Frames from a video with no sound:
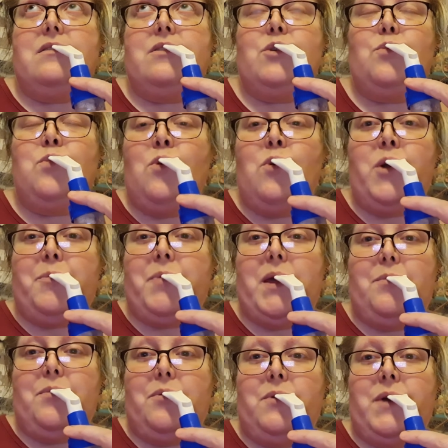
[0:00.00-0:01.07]
the water
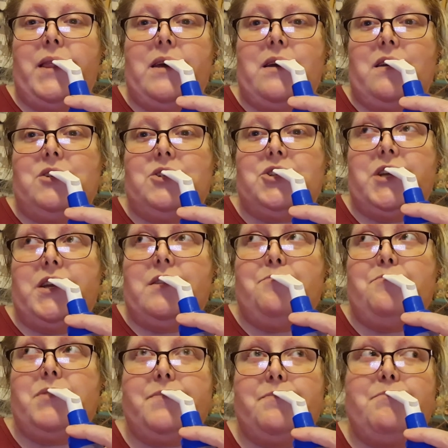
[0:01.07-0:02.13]
people in the country,
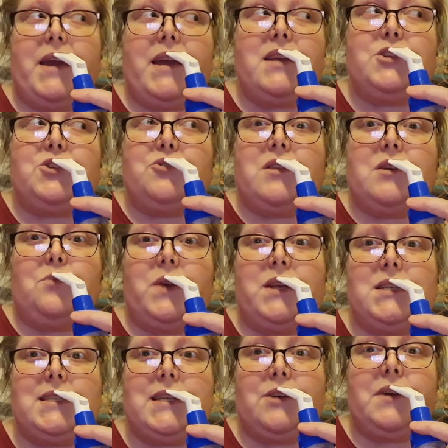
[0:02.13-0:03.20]
making sure that we
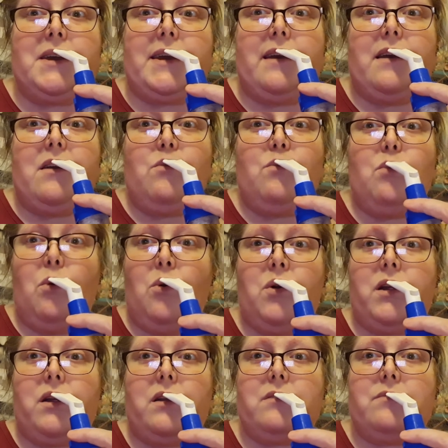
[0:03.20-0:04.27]
still get
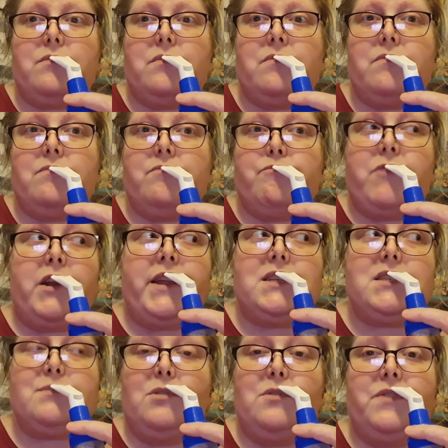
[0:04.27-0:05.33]
water
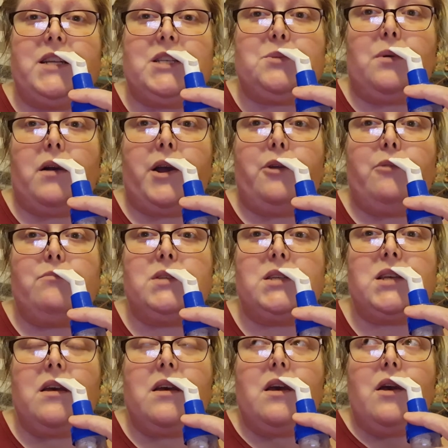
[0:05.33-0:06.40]
running smoothly to our homes.
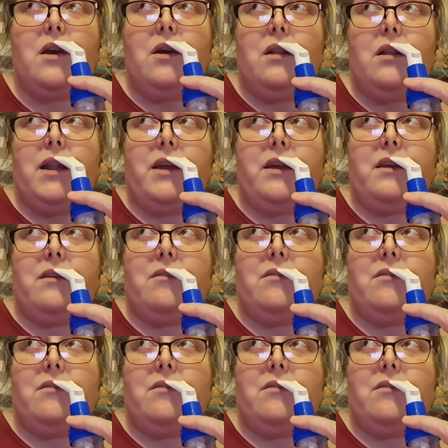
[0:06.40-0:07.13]
Like,